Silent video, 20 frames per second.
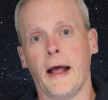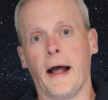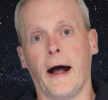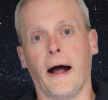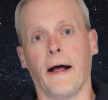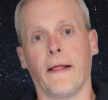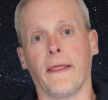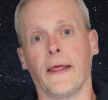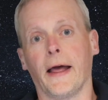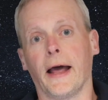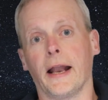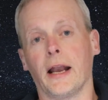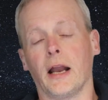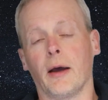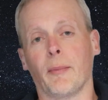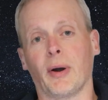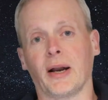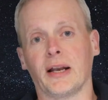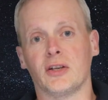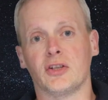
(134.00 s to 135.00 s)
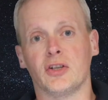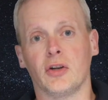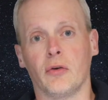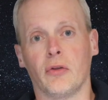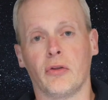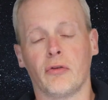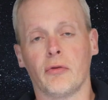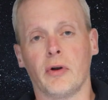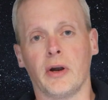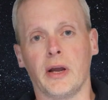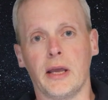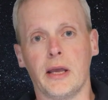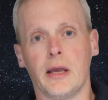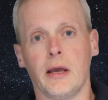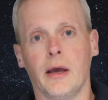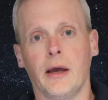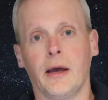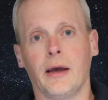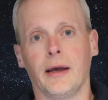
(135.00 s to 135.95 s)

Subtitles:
and then a magnitude 3